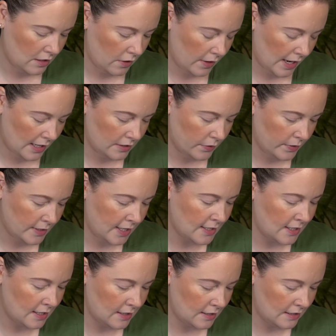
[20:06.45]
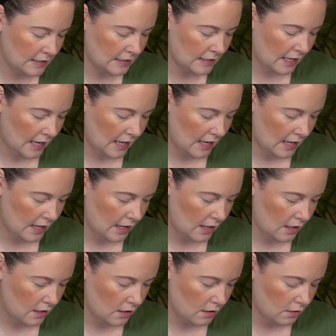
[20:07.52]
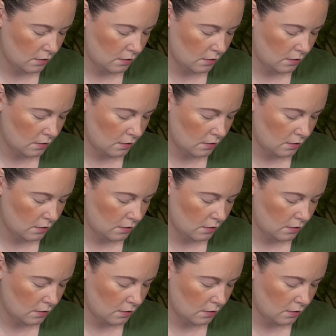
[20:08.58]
Okay, so it doesn't say